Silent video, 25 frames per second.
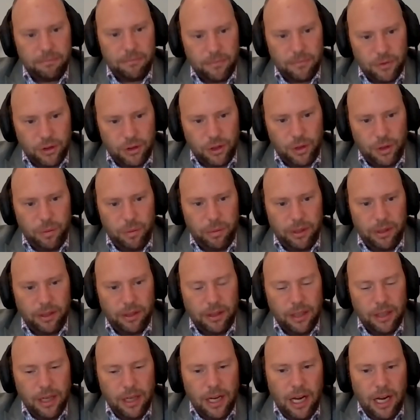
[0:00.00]
Super.
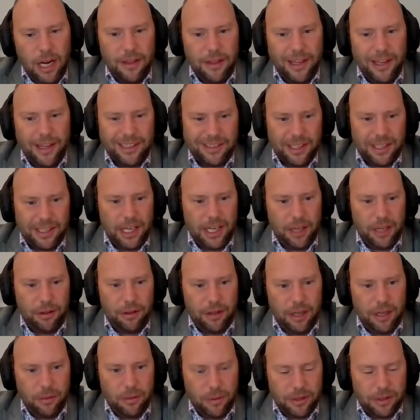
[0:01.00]
And that's the key
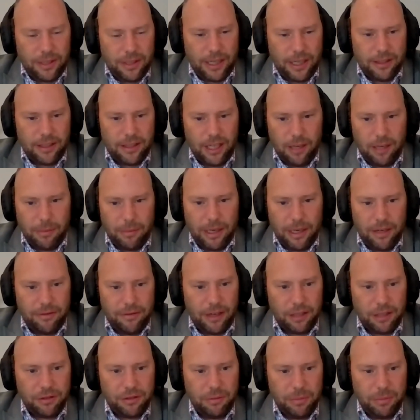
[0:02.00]
thing with textile
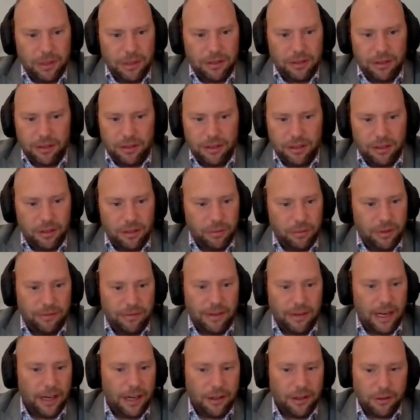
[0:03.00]
manufacturing businesses that we
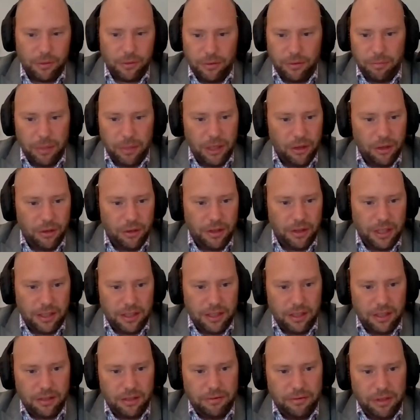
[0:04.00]
find as we've been doing
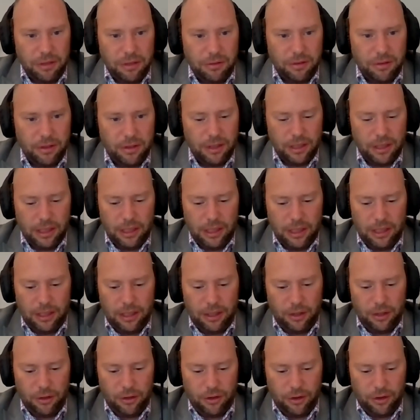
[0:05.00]
these interviews.
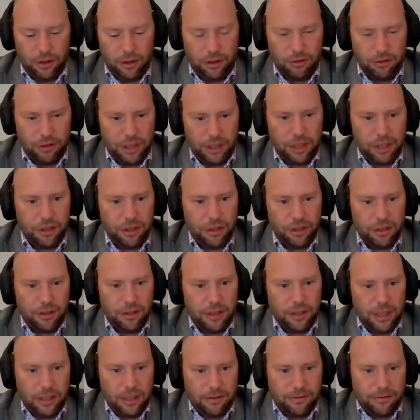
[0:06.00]
You know, the
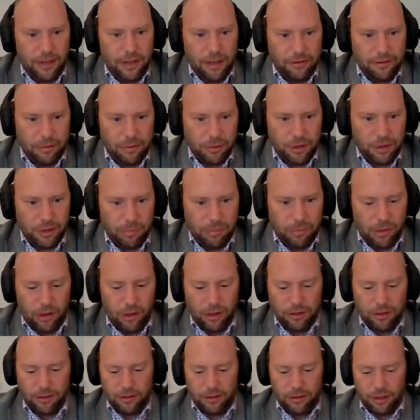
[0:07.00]
tradition is very much
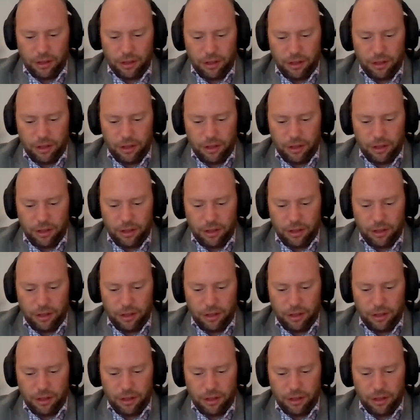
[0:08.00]
important.